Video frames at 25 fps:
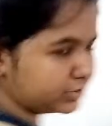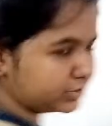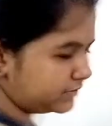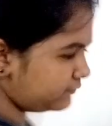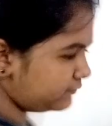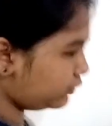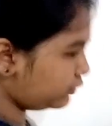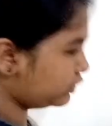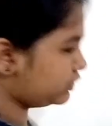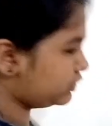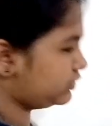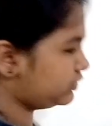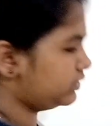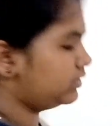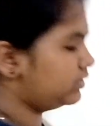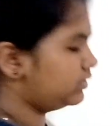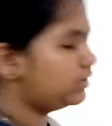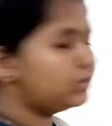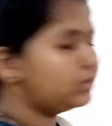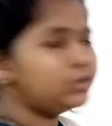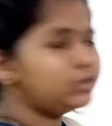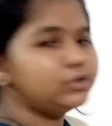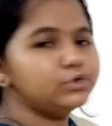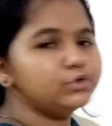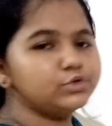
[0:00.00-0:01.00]
in water.
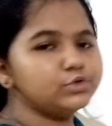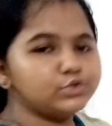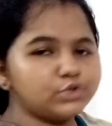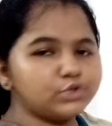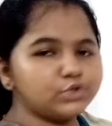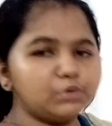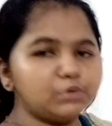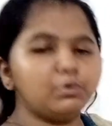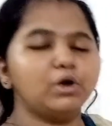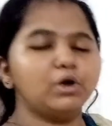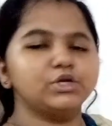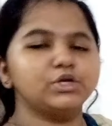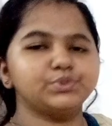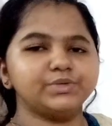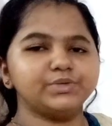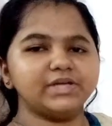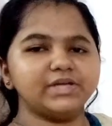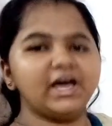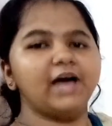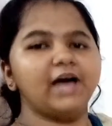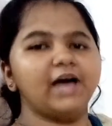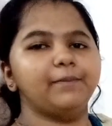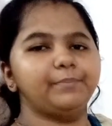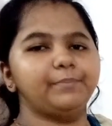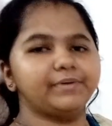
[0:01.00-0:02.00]
So what would
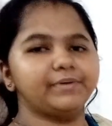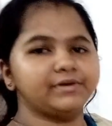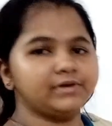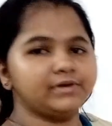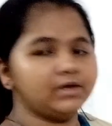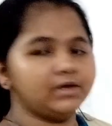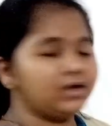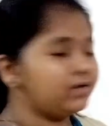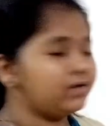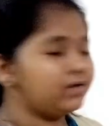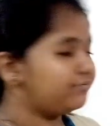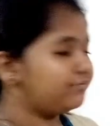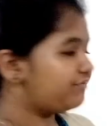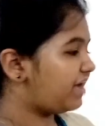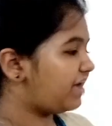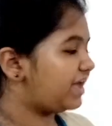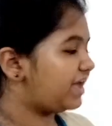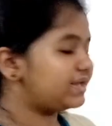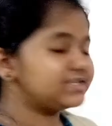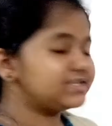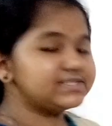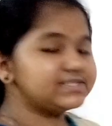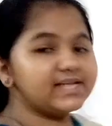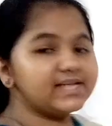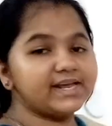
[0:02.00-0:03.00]
happen? Where
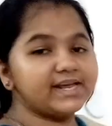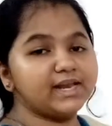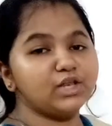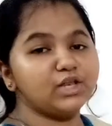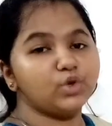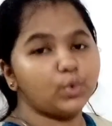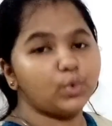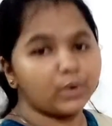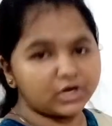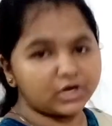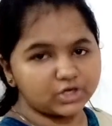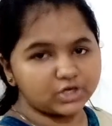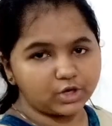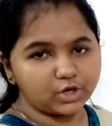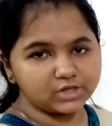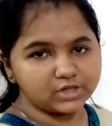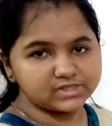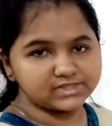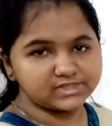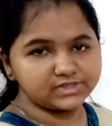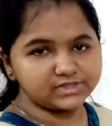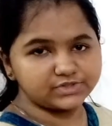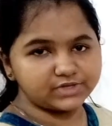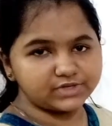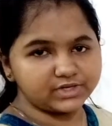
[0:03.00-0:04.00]
is there a lower
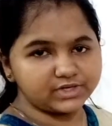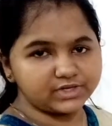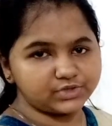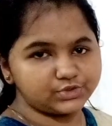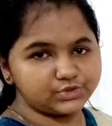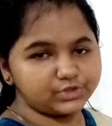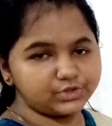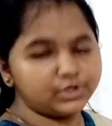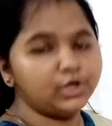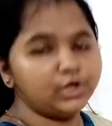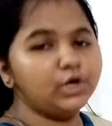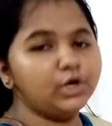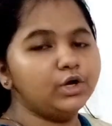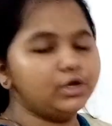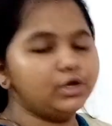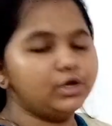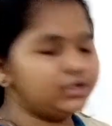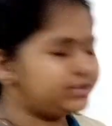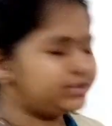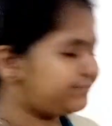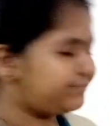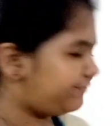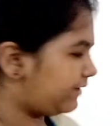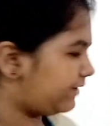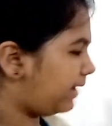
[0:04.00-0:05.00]
concentration?
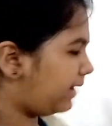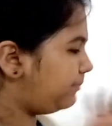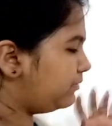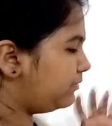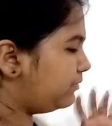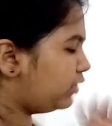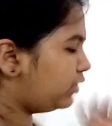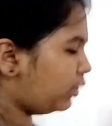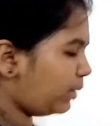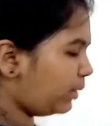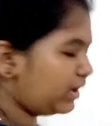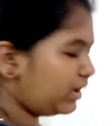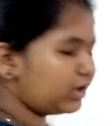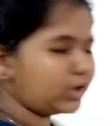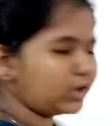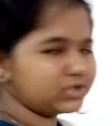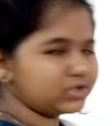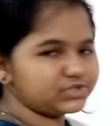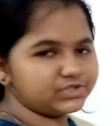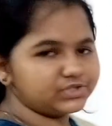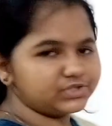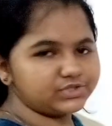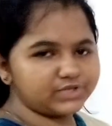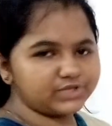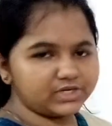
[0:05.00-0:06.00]
From lower
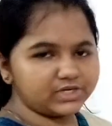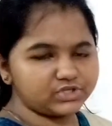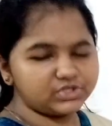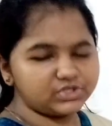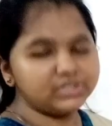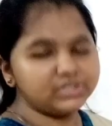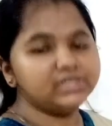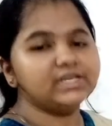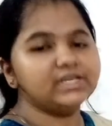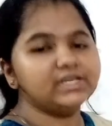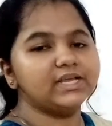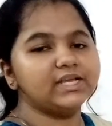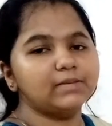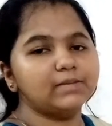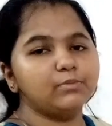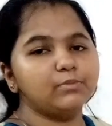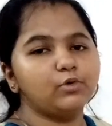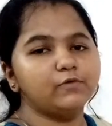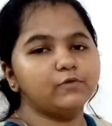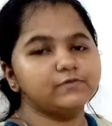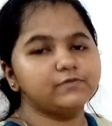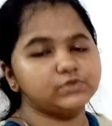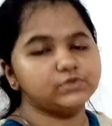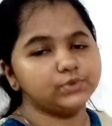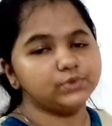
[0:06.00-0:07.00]
concentration, it will
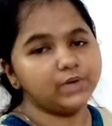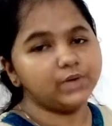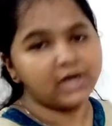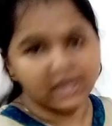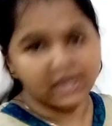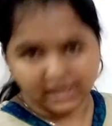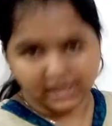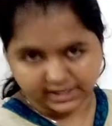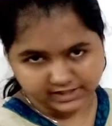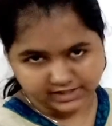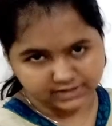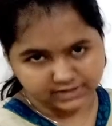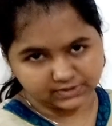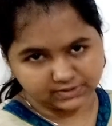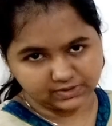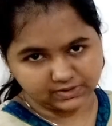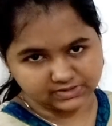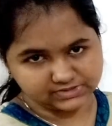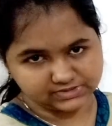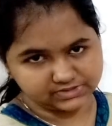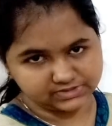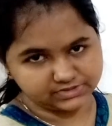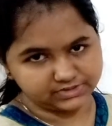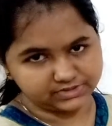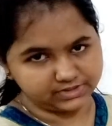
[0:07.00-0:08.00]
move to higher
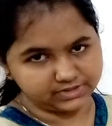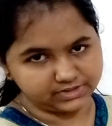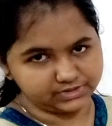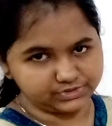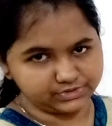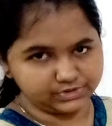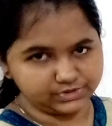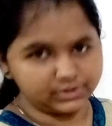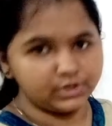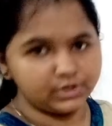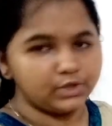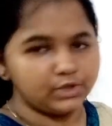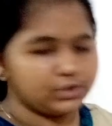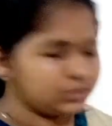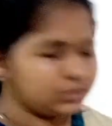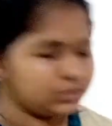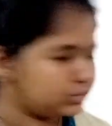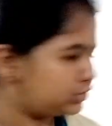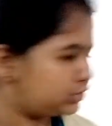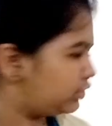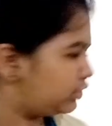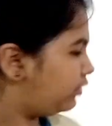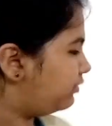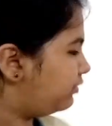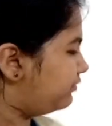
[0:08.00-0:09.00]
concentration.
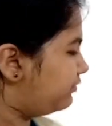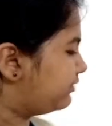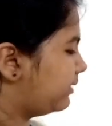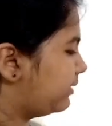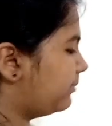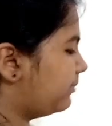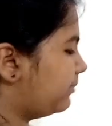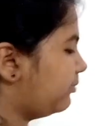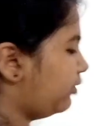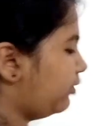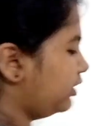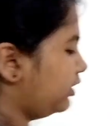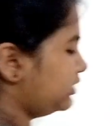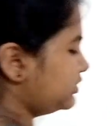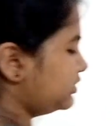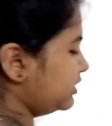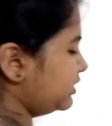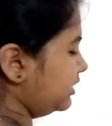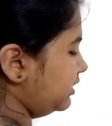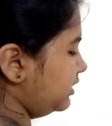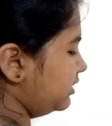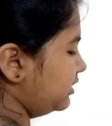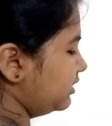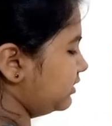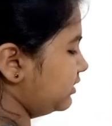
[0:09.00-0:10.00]
So from water,
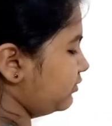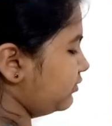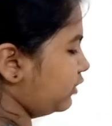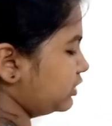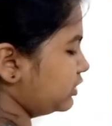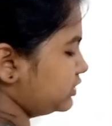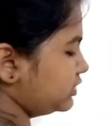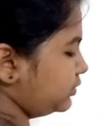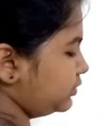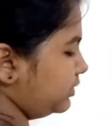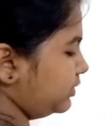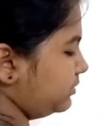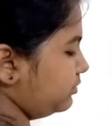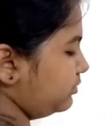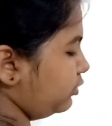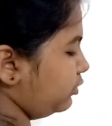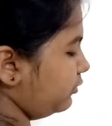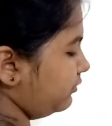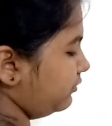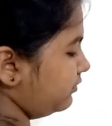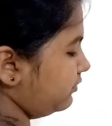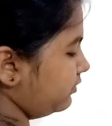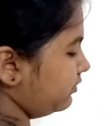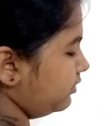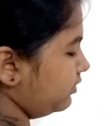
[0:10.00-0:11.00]
the water would move
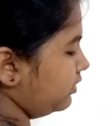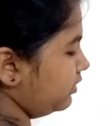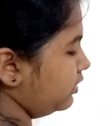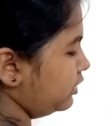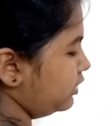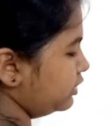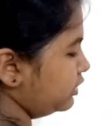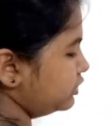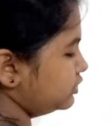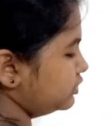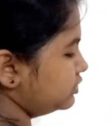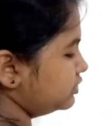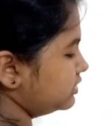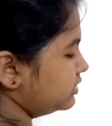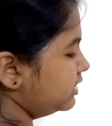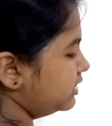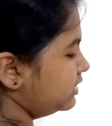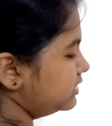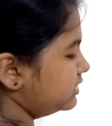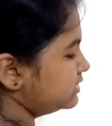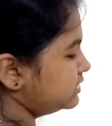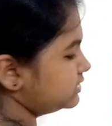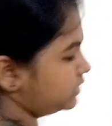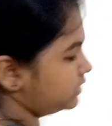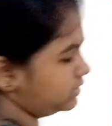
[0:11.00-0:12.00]
to the
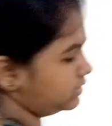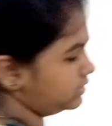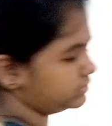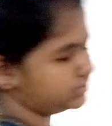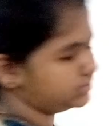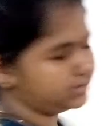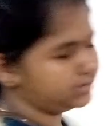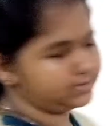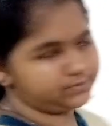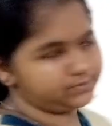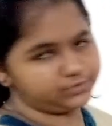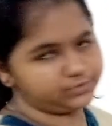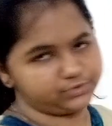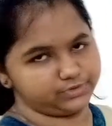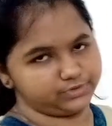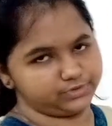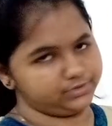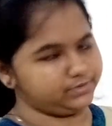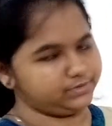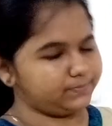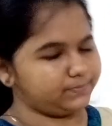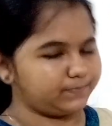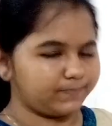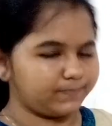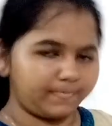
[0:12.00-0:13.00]
salt solution.
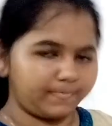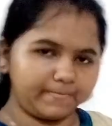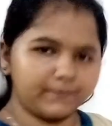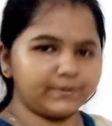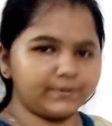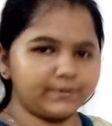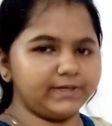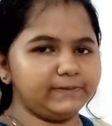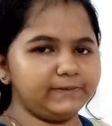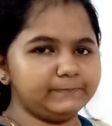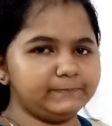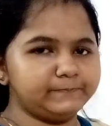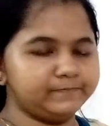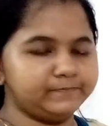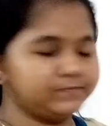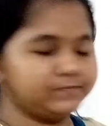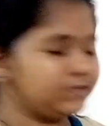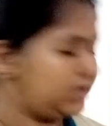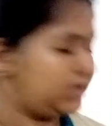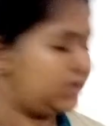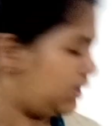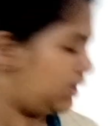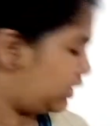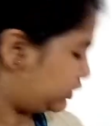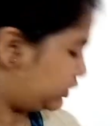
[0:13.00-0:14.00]
Okay?
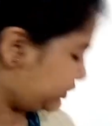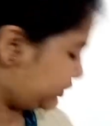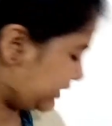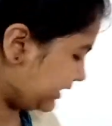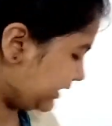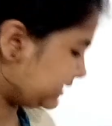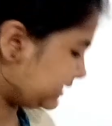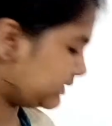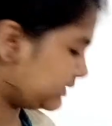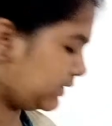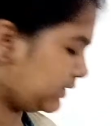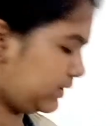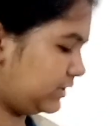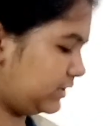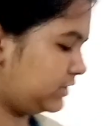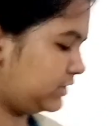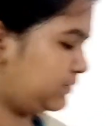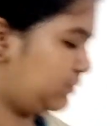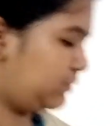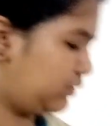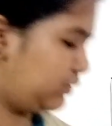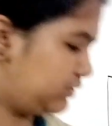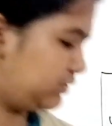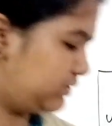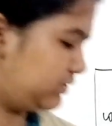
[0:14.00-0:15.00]
So that is
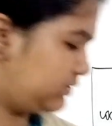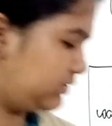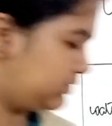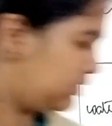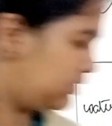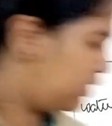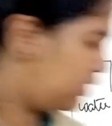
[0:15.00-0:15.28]
osmosis.